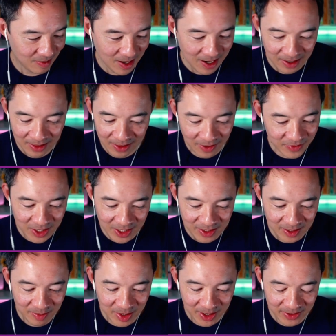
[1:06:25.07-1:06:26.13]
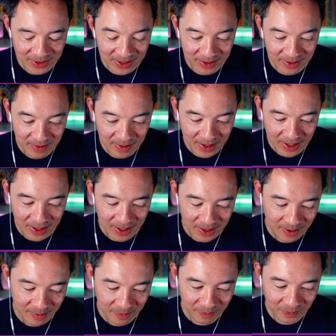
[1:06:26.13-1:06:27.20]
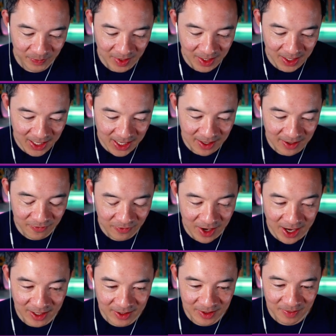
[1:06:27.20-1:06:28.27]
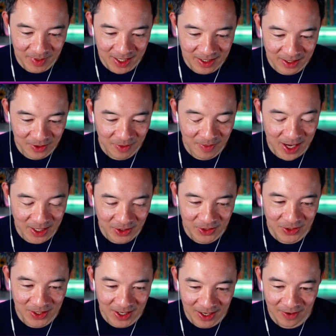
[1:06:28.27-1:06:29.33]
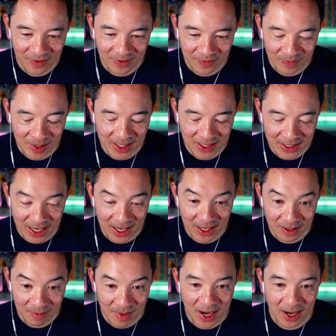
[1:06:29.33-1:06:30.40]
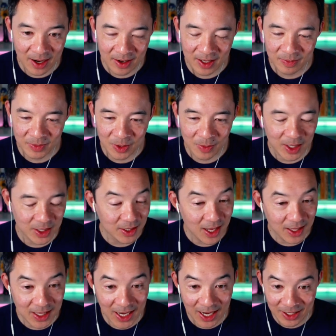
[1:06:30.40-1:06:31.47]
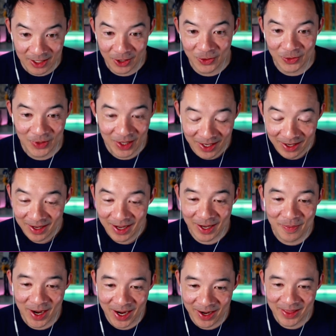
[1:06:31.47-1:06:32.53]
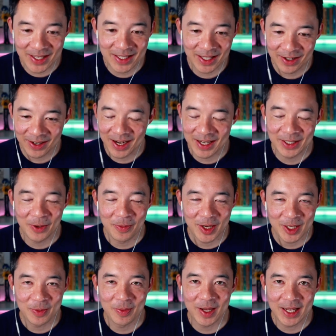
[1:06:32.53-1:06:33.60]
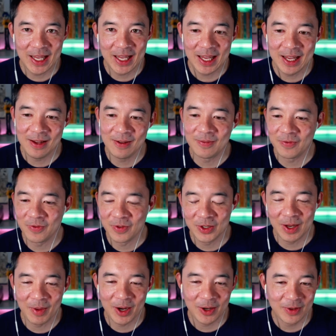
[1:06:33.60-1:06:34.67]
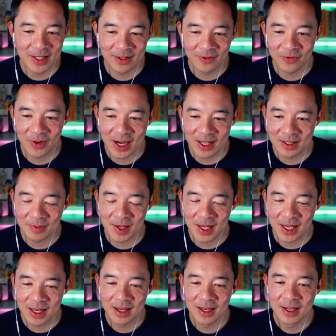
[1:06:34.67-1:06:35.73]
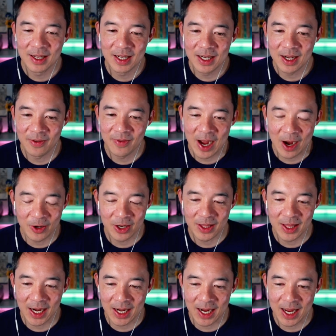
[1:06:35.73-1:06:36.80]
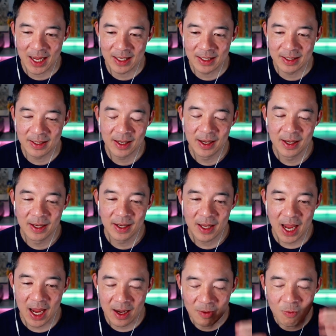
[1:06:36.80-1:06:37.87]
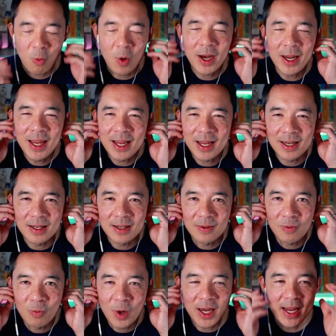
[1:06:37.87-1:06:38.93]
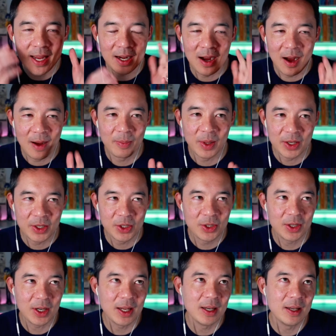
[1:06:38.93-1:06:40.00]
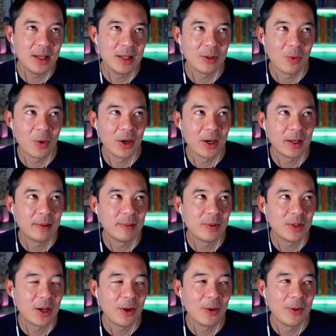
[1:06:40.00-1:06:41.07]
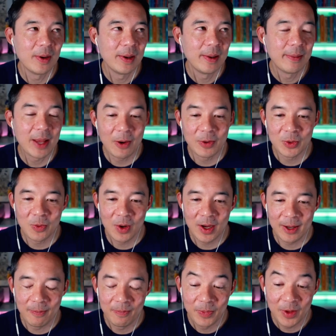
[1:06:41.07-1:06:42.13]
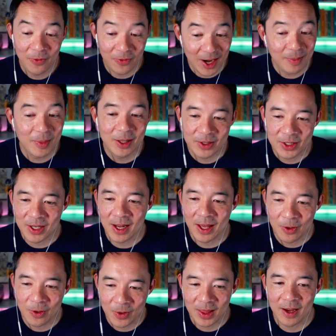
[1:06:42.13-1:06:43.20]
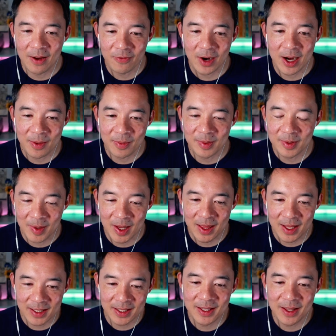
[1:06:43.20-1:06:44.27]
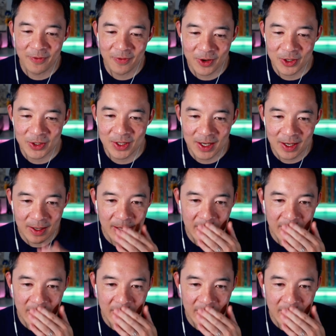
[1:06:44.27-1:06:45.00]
I love Jason Pearson. He frightens me to do a master study of because I admire him so much. Not that I don't admire these other guys so much, but he, for some odd reason, frightens me of how good that guy is and what he accomplished in his work. So that was one. Frank Miller's another one that frightens me. This is the first.